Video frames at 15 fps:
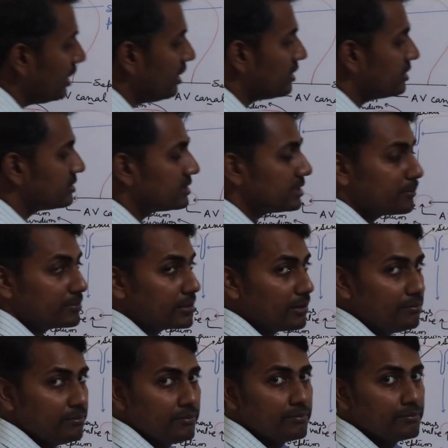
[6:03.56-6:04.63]
the
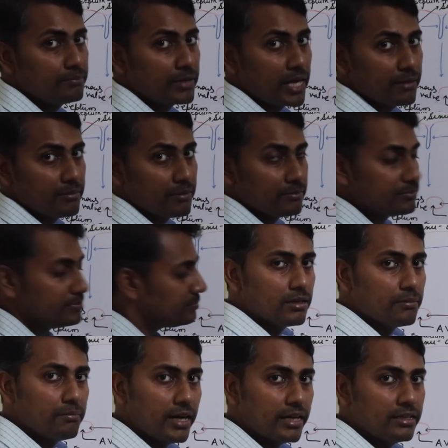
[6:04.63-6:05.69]
septum primum.
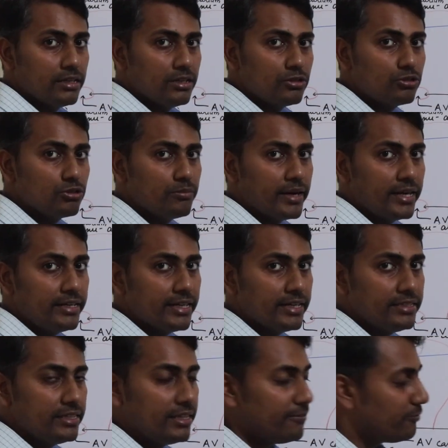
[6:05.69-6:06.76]
But to
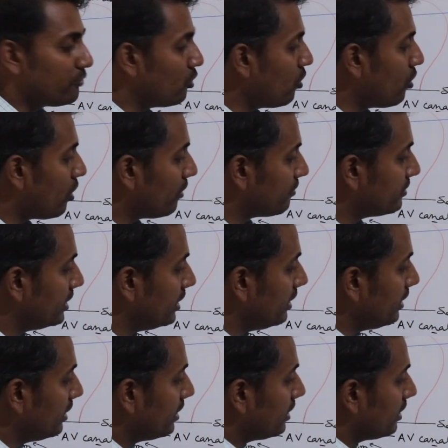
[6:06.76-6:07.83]
maintain the flow of
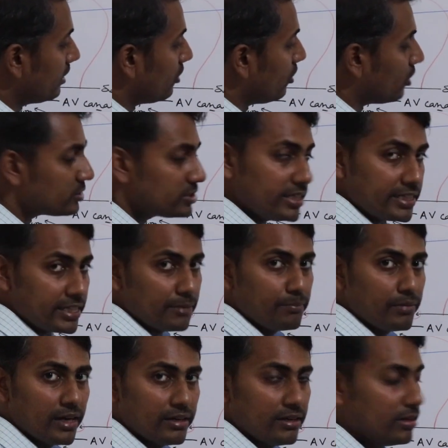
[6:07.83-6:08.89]
the
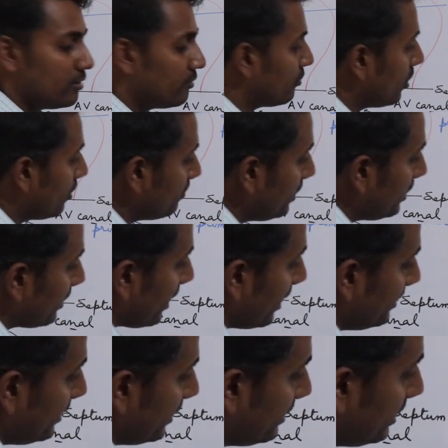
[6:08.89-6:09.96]
oxygenated blood from the
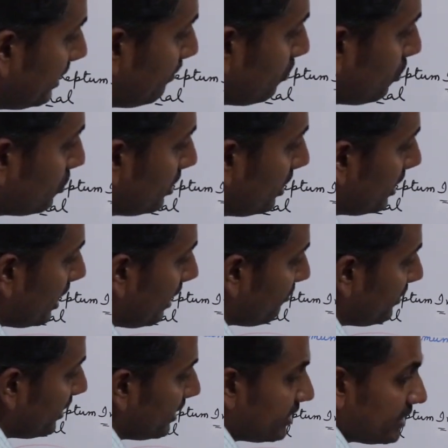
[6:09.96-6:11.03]
right atrium to the
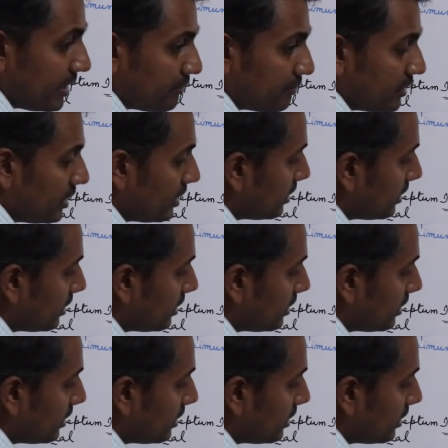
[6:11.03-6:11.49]
left atrium,